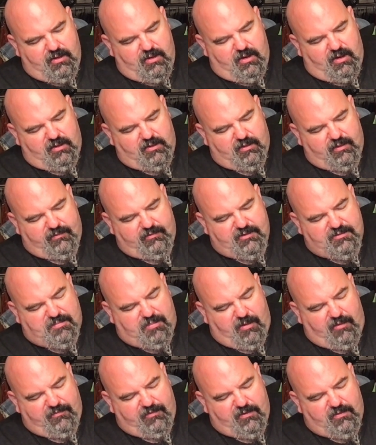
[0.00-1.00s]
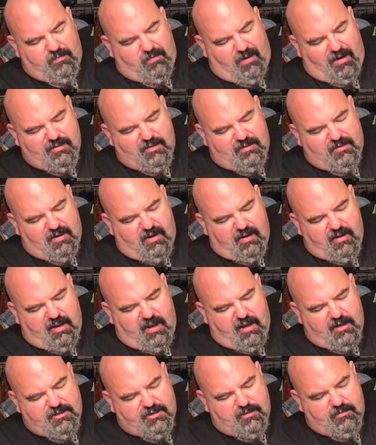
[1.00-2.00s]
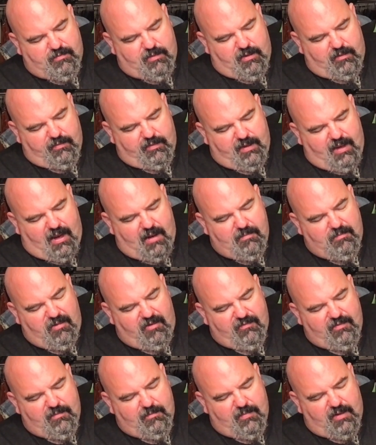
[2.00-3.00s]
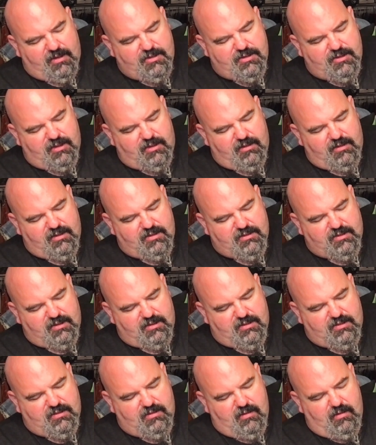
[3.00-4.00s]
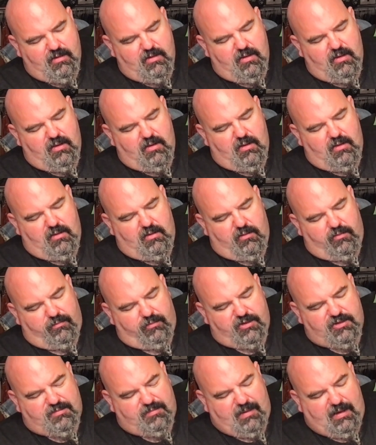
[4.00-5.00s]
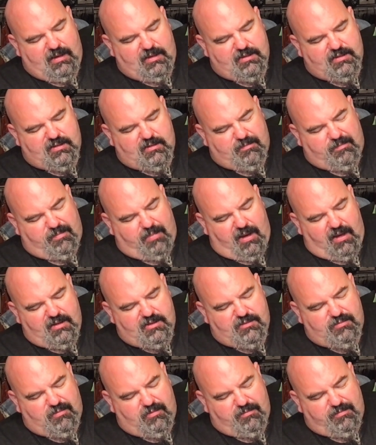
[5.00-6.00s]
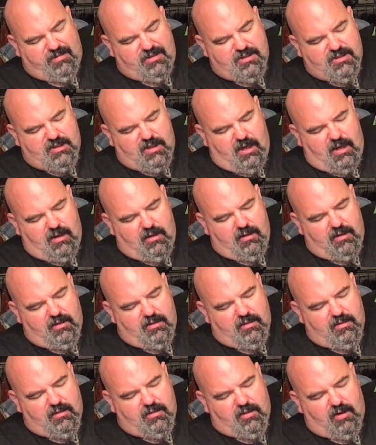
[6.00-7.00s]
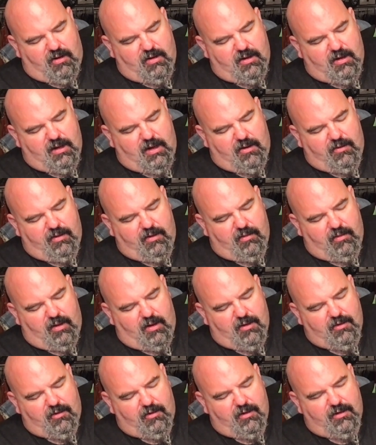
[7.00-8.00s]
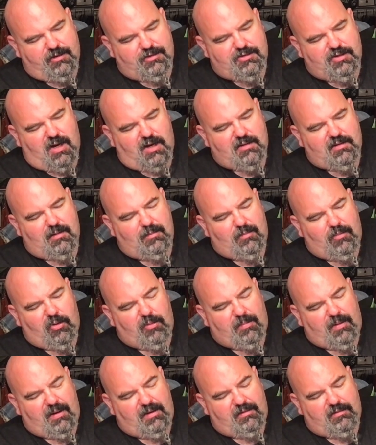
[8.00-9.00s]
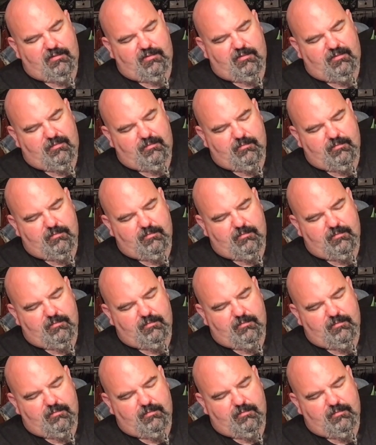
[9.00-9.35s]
It delivers perfect walk the dog action while not moving much in distance, which means the baits will be staying in the target area longer and attracting more bites.